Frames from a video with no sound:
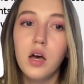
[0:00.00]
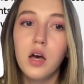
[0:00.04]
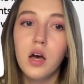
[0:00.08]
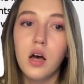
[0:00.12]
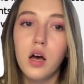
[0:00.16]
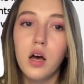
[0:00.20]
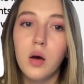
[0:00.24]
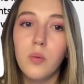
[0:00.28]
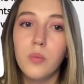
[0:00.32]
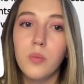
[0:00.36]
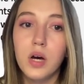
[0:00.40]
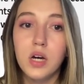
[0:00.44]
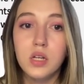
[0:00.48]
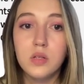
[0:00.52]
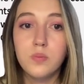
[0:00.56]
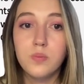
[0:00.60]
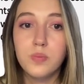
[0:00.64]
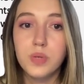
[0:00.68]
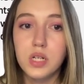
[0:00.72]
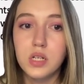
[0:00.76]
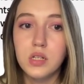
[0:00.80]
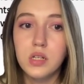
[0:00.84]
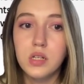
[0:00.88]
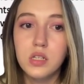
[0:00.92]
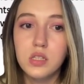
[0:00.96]

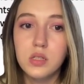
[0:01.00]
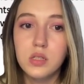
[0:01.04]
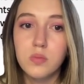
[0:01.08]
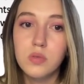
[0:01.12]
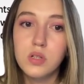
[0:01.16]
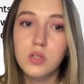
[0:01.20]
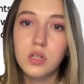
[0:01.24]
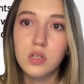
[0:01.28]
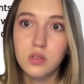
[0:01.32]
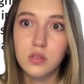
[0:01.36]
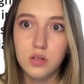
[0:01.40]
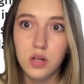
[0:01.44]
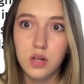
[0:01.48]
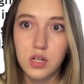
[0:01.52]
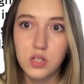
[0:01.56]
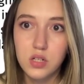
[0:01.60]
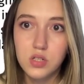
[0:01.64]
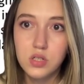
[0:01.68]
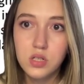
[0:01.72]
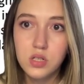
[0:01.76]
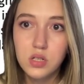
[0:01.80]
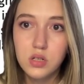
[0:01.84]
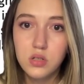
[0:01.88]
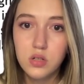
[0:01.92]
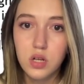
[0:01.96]
unpredictable
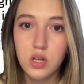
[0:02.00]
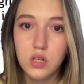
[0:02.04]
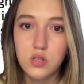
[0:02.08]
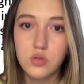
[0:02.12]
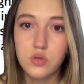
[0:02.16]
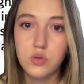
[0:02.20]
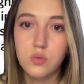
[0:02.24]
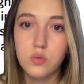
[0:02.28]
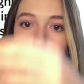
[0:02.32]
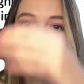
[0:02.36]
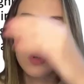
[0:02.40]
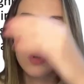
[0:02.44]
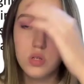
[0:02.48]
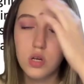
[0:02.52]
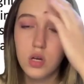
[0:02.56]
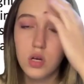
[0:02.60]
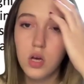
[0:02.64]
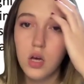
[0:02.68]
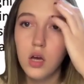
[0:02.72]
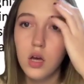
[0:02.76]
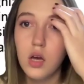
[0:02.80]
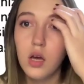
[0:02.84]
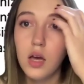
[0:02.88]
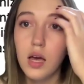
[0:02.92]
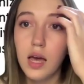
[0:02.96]
interaction in classrooms.
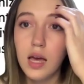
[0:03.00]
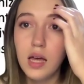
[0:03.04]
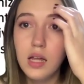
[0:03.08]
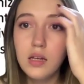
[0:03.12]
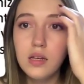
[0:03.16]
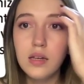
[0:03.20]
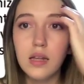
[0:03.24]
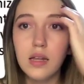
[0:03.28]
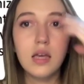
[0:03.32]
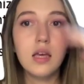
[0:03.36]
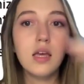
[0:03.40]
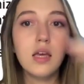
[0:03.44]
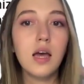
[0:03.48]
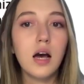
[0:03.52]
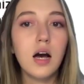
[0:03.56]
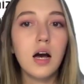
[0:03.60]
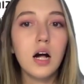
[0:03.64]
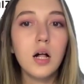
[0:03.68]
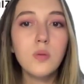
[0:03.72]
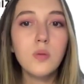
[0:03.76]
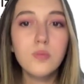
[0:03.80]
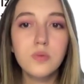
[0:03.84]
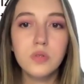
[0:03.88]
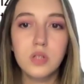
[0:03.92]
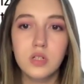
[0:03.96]
And they
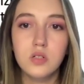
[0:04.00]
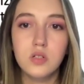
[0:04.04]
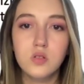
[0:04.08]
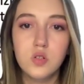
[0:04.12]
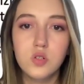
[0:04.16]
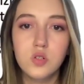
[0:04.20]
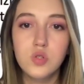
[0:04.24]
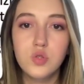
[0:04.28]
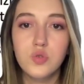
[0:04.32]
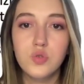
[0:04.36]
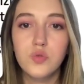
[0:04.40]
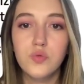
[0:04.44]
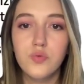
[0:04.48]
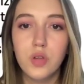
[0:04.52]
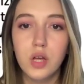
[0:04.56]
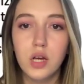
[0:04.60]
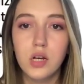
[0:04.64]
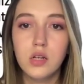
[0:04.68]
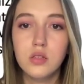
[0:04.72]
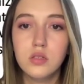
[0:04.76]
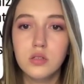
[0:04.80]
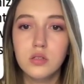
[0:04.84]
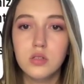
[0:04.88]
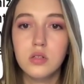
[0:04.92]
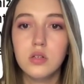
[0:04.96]
help teachers
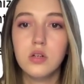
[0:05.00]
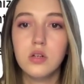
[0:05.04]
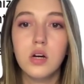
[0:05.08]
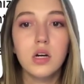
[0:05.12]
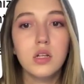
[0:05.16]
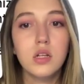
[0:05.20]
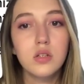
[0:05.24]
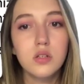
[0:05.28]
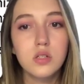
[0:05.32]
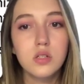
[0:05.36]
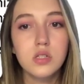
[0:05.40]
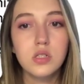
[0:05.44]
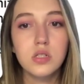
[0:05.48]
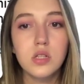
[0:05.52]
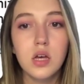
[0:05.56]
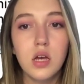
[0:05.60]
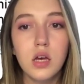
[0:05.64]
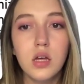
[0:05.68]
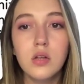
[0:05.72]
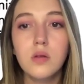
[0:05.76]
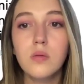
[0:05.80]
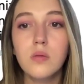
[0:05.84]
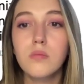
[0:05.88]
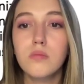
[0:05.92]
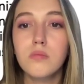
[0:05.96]
reflect,
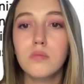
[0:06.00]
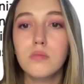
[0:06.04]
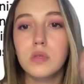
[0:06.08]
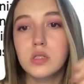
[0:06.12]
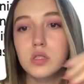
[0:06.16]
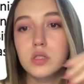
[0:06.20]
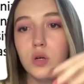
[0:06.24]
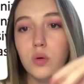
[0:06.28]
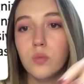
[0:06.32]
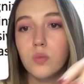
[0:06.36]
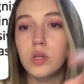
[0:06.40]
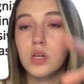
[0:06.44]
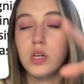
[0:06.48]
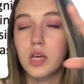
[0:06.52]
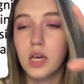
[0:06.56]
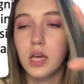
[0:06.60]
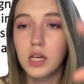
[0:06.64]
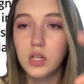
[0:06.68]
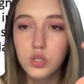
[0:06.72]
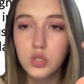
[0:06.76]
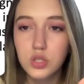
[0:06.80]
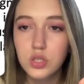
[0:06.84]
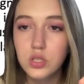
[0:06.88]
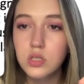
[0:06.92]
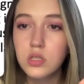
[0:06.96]
understand
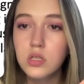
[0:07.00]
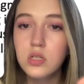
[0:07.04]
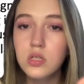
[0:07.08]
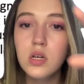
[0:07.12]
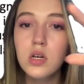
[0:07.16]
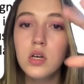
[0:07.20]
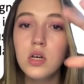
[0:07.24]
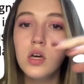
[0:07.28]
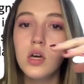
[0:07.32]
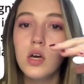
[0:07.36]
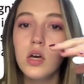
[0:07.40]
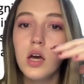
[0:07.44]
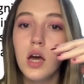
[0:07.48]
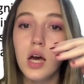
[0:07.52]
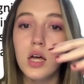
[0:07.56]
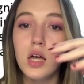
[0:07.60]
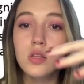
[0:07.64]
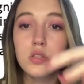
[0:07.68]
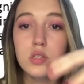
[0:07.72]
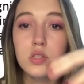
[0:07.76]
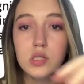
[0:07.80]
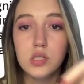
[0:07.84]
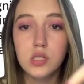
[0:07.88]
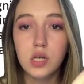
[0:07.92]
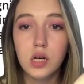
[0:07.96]
miscommunication,
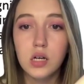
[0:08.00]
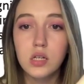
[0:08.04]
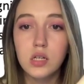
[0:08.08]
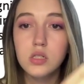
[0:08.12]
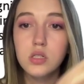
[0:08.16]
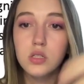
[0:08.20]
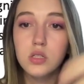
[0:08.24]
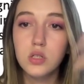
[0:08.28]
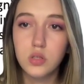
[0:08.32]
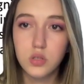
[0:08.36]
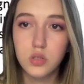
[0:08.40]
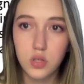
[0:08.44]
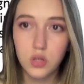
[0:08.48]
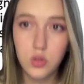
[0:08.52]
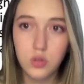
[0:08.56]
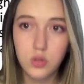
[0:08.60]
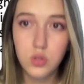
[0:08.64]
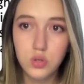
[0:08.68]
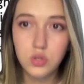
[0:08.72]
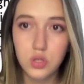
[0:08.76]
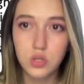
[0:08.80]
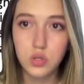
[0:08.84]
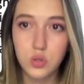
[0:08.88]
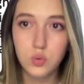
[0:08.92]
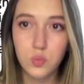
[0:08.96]
and discuss
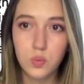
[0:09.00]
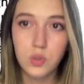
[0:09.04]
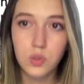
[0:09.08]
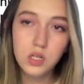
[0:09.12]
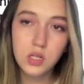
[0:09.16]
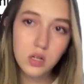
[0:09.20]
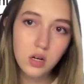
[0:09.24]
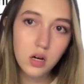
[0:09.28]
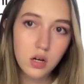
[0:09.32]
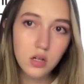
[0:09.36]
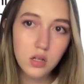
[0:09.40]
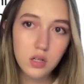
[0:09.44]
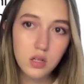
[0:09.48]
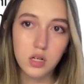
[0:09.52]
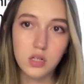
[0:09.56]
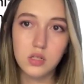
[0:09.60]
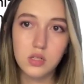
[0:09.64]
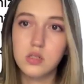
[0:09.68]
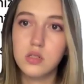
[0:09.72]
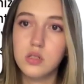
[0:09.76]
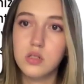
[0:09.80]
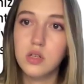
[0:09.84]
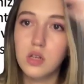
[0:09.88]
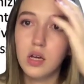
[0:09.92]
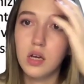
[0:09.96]
solutions with
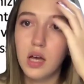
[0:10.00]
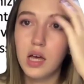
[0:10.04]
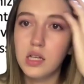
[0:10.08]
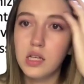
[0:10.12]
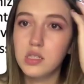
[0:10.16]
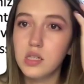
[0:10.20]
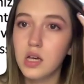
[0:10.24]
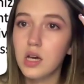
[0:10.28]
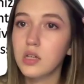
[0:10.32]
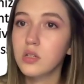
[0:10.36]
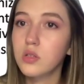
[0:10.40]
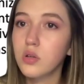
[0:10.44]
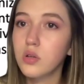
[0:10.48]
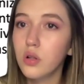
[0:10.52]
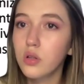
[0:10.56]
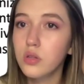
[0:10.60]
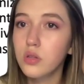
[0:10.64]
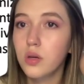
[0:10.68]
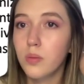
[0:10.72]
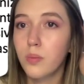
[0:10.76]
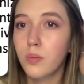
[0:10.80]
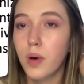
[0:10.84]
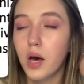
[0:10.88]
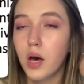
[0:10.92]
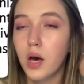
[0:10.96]
colleagues, as I told
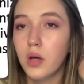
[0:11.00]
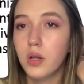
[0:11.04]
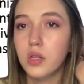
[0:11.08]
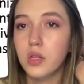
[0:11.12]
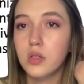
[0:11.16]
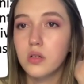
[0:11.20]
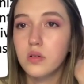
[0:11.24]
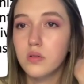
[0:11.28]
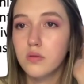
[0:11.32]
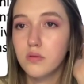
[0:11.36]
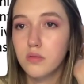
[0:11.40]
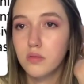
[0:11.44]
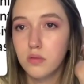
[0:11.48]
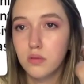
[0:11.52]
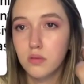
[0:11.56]
about it.